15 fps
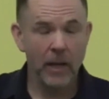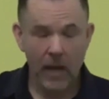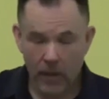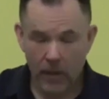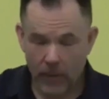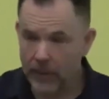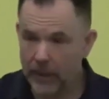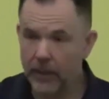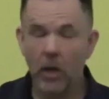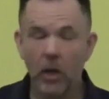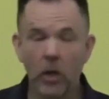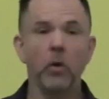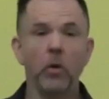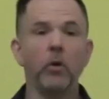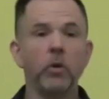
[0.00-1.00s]
I'm like,
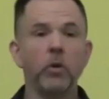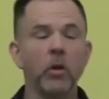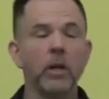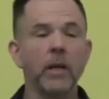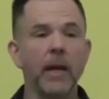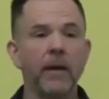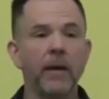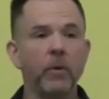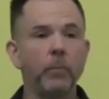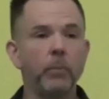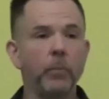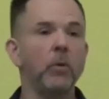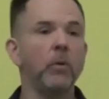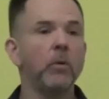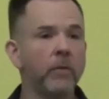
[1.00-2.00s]
no, you're going to have a
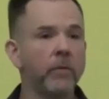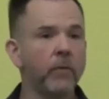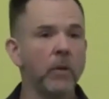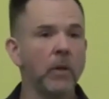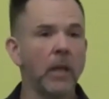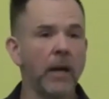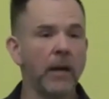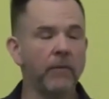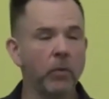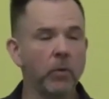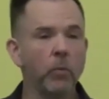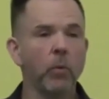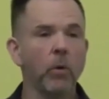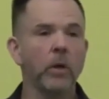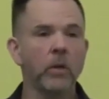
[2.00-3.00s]
beautiful life
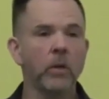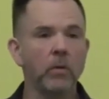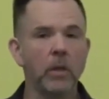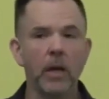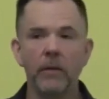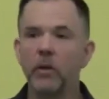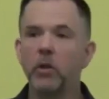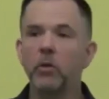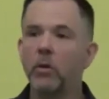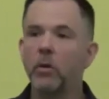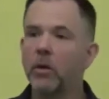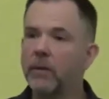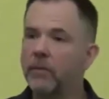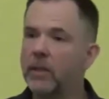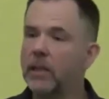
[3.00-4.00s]
and work you love, and you
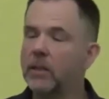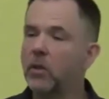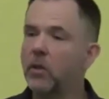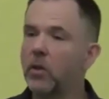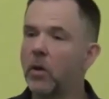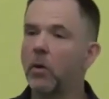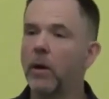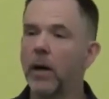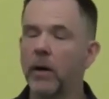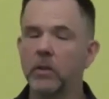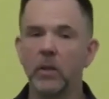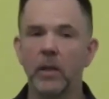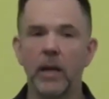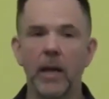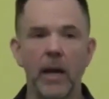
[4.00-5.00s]
don't even need to know how
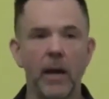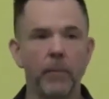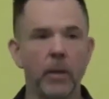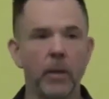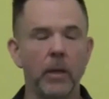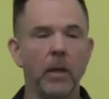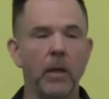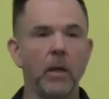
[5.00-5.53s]
it's going to happen.